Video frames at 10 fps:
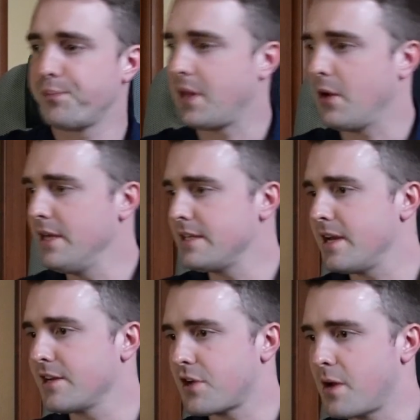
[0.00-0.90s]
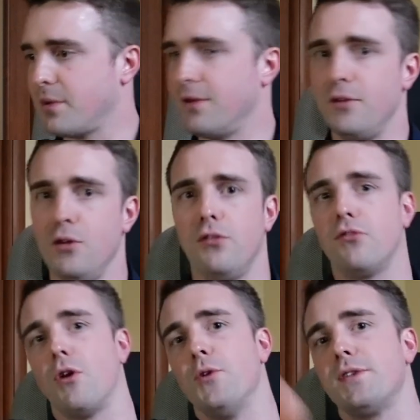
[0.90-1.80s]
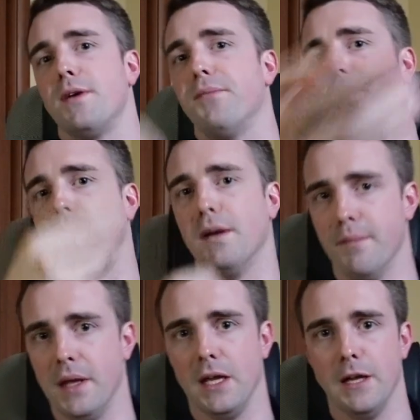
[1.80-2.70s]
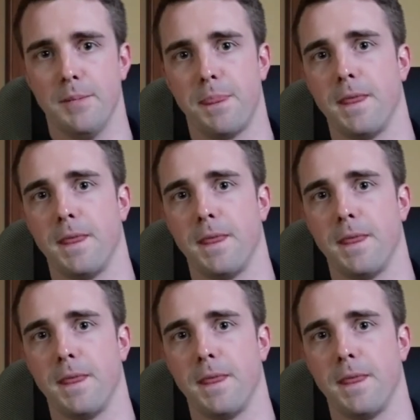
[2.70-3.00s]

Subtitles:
Now, here's an example. If you throw something at me,